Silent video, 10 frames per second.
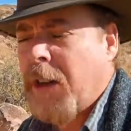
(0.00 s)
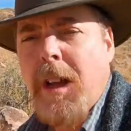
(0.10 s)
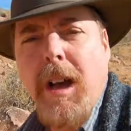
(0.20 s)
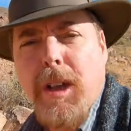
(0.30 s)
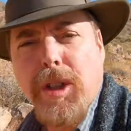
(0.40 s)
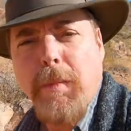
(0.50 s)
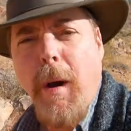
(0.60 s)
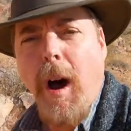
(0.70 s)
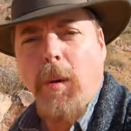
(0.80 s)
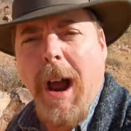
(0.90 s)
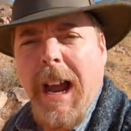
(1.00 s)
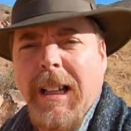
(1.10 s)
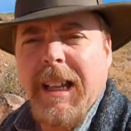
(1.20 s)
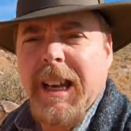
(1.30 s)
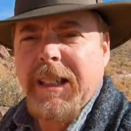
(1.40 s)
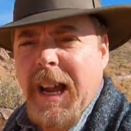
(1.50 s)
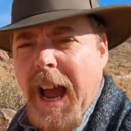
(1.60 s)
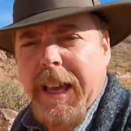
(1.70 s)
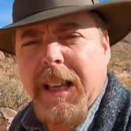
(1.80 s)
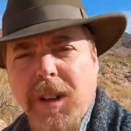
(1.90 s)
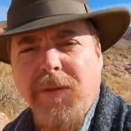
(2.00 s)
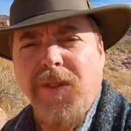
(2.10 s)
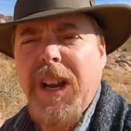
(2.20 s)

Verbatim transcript: a small rhyolitic dike. It's a feeder